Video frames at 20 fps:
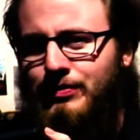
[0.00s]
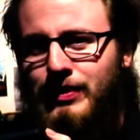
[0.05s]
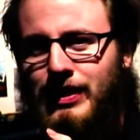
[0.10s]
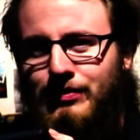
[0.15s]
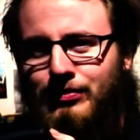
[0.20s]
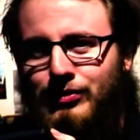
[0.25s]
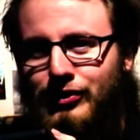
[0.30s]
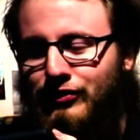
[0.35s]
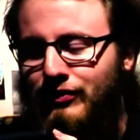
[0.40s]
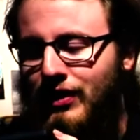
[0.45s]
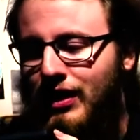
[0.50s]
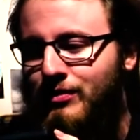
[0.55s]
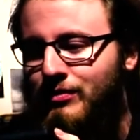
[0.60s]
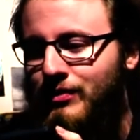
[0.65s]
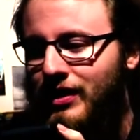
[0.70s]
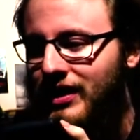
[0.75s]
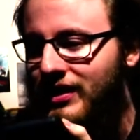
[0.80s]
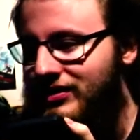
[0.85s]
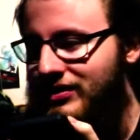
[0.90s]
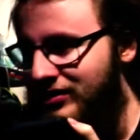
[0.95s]
people around
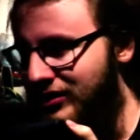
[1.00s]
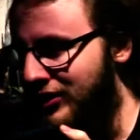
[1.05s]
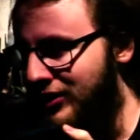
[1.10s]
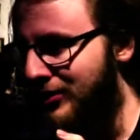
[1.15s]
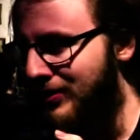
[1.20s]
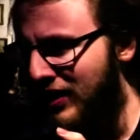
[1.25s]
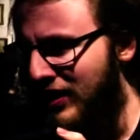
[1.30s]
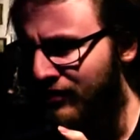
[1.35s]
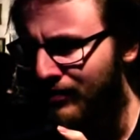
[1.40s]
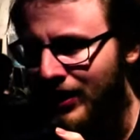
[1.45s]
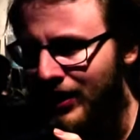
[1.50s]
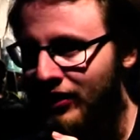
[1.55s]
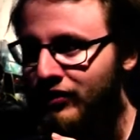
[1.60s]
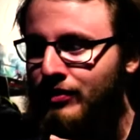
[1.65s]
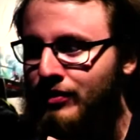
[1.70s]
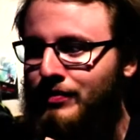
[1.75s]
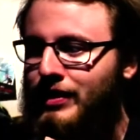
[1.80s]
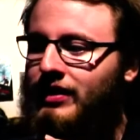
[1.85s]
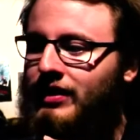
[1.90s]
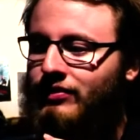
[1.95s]
March, you know, have my
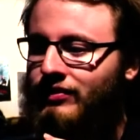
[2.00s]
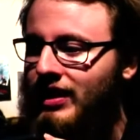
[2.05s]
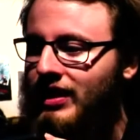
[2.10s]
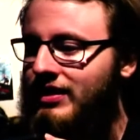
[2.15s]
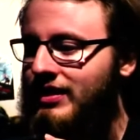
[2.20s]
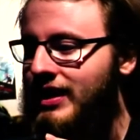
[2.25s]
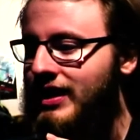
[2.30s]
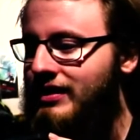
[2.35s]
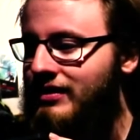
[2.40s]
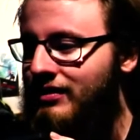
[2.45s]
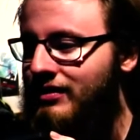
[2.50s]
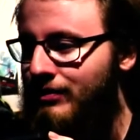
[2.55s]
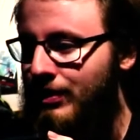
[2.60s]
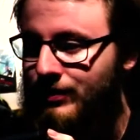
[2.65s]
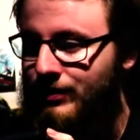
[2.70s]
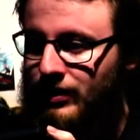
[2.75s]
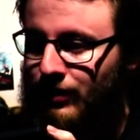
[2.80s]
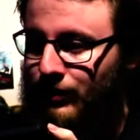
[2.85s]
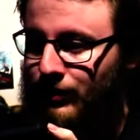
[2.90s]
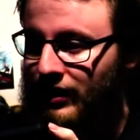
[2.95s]
other birthday then,
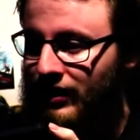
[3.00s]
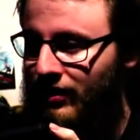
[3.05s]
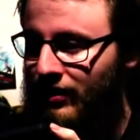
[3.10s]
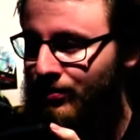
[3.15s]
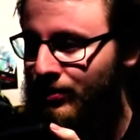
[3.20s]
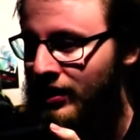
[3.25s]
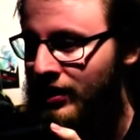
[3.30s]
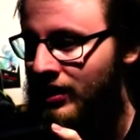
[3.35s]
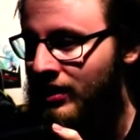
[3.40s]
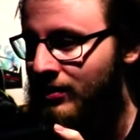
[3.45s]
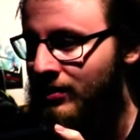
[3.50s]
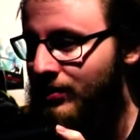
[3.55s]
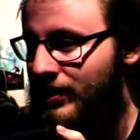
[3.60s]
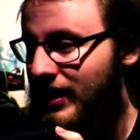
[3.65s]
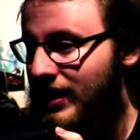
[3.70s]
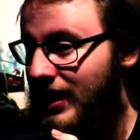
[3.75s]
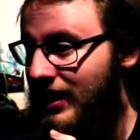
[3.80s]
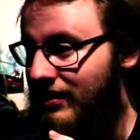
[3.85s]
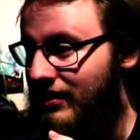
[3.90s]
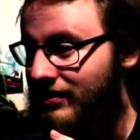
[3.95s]
maybe double it up. But
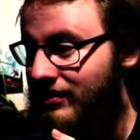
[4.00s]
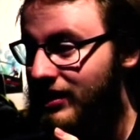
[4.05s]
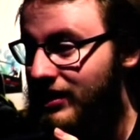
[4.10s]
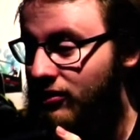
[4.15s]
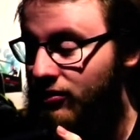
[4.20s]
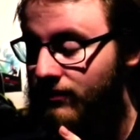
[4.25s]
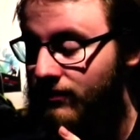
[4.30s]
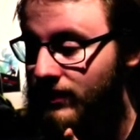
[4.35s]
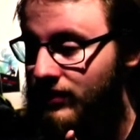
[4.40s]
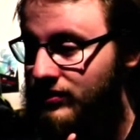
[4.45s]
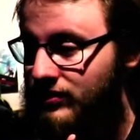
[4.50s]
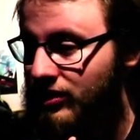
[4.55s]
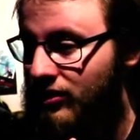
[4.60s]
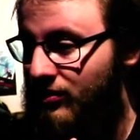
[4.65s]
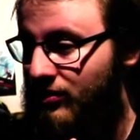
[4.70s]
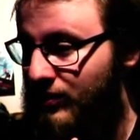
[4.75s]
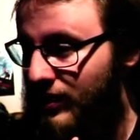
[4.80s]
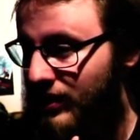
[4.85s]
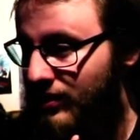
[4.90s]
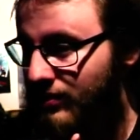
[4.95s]
yeah, your interview's
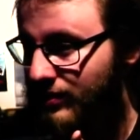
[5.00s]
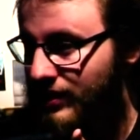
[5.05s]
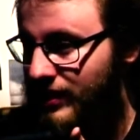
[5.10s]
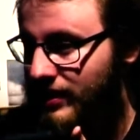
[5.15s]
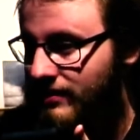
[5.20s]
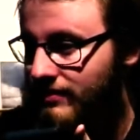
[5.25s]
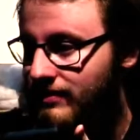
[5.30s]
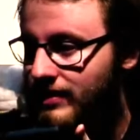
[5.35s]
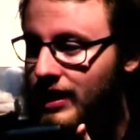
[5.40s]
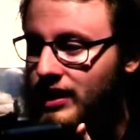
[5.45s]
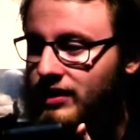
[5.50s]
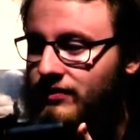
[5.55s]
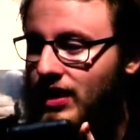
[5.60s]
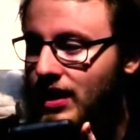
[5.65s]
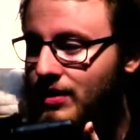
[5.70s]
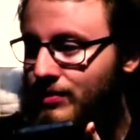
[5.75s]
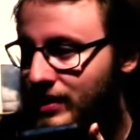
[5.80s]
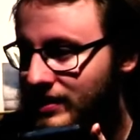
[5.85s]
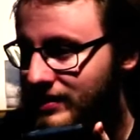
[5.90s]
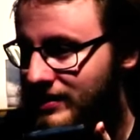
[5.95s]
going well. We're kind of
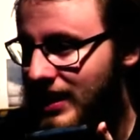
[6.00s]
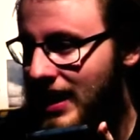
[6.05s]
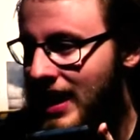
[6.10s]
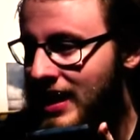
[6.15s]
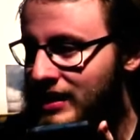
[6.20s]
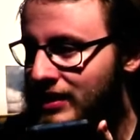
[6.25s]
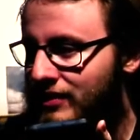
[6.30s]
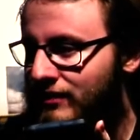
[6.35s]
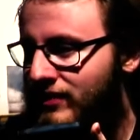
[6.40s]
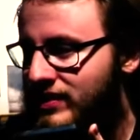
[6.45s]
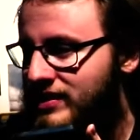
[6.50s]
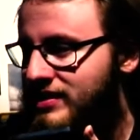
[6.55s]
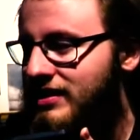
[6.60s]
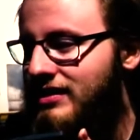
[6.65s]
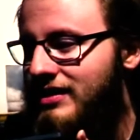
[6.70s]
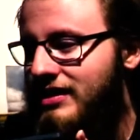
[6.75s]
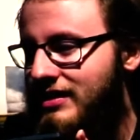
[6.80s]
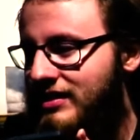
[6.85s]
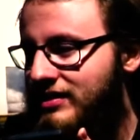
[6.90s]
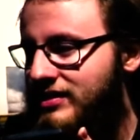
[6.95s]
aiming to end it
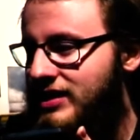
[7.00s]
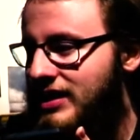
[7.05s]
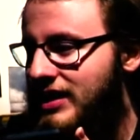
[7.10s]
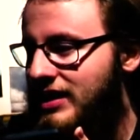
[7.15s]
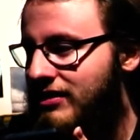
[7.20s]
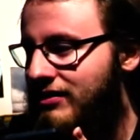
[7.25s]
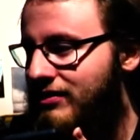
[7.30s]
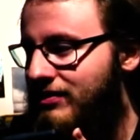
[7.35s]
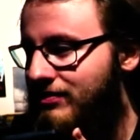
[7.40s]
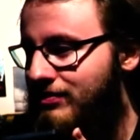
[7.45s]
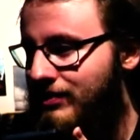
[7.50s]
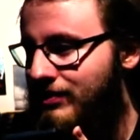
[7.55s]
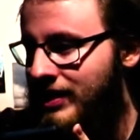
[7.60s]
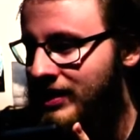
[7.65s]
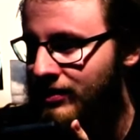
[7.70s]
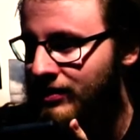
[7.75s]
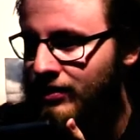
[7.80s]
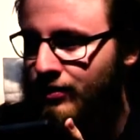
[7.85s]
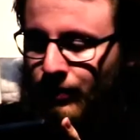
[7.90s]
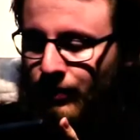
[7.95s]
physically this year
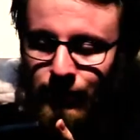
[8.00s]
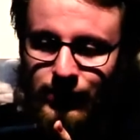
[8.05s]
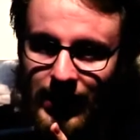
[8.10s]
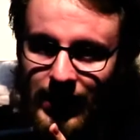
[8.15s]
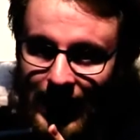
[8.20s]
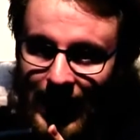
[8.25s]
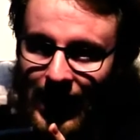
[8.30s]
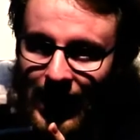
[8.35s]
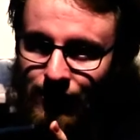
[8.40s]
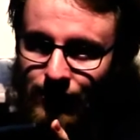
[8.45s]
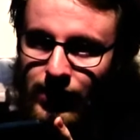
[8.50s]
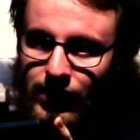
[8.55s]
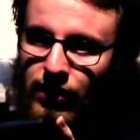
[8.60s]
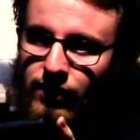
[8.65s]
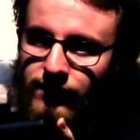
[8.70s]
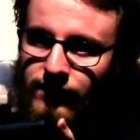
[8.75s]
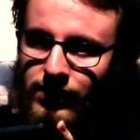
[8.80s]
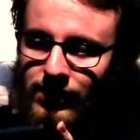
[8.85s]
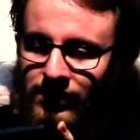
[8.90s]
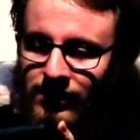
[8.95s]
in that we want to get Harry
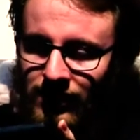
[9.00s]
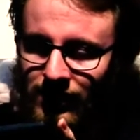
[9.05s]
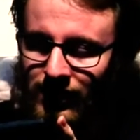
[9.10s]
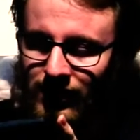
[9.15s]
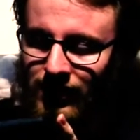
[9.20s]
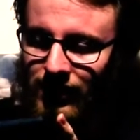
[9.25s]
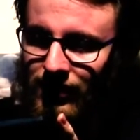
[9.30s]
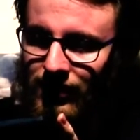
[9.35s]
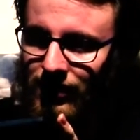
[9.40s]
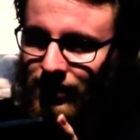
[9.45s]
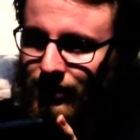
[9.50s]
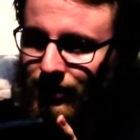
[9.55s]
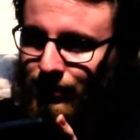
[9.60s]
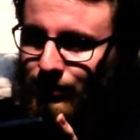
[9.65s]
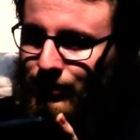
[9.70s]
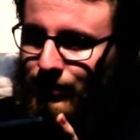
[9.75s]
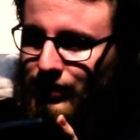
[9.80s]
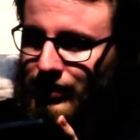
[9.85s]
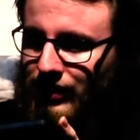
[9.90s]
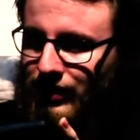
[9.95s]
over.
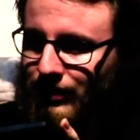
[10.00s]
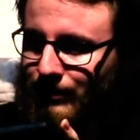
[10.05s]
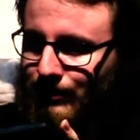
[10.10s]
But,